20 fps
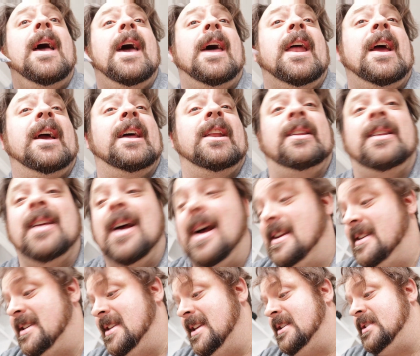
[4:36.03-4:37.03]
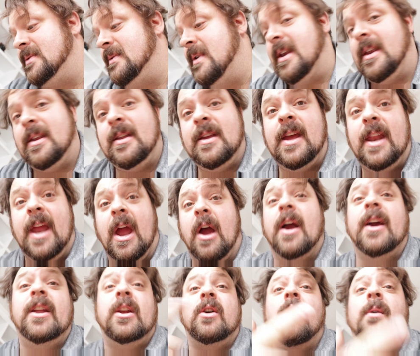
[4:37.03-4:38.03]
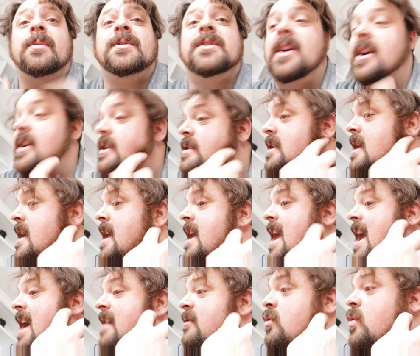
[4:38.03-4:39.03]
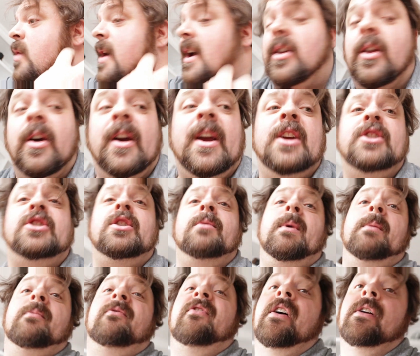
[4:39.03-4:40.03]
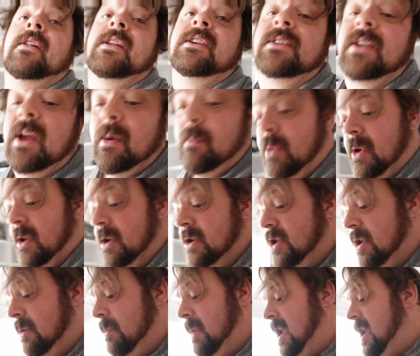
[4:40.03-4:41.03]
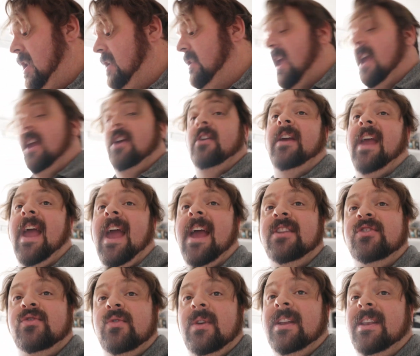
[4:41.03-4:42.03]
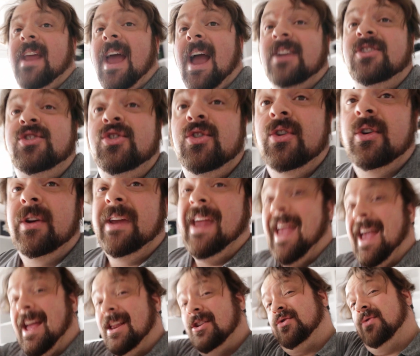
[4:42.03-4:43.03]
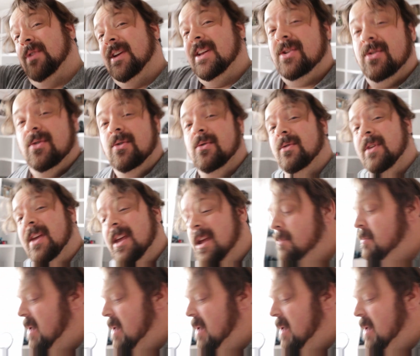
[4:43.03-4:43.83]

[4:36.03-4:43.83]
and I'm gonna toss this one. Anyhow, I'm gonna go upstairs, have a quick look. It should be fairly simple. It should be take your gantry, attach your gantry to the